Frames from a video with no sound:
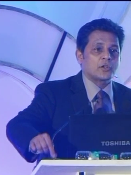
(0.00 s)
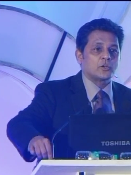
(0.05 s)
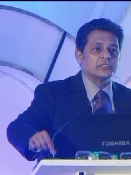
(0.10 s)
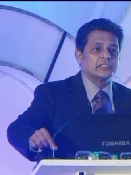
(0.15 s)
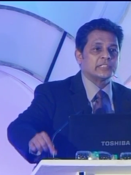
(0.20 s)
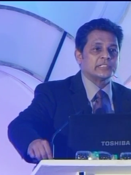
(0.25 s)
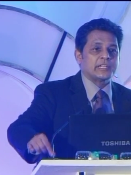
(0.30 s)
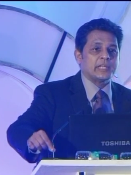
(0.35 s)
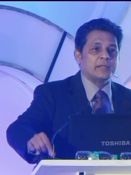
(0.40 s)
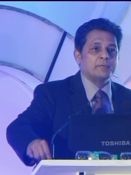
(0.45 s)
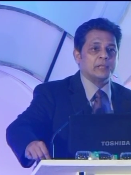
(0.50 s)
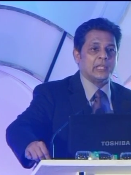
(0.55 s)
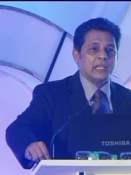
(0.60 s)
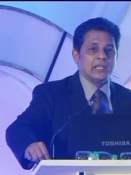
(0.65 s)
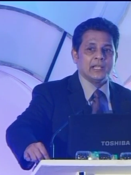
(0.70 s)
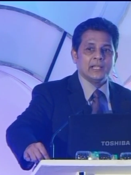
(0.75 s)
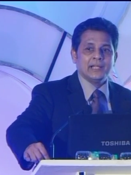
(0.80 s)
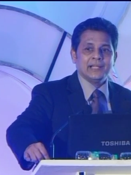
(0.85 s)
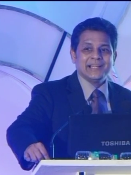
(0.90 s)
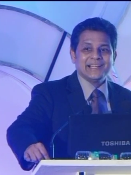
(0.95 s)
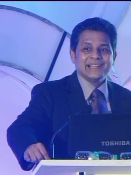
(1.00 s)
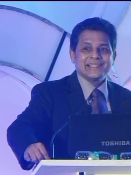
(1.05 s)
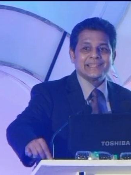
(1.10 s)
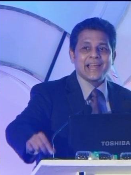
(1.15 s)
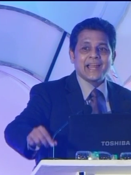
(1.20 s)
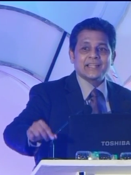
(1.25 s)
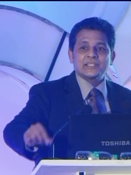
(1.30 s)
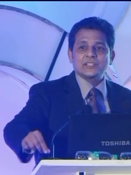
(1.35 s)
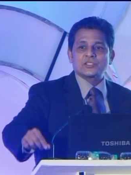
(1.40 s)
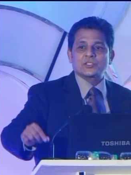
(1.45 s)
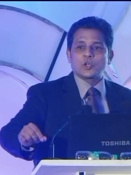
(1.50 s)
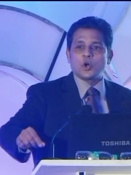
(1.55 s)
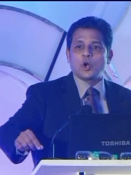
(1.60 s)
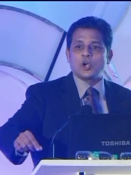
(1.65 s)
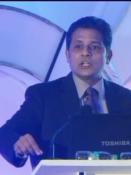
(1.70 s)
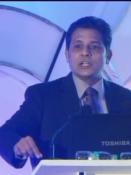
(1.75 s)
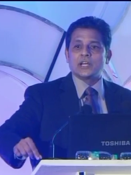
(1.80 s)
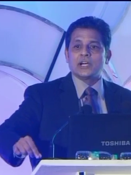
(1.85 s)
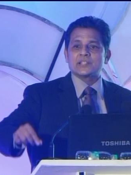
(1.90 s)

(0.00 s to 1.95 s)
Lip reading: on the table. That is called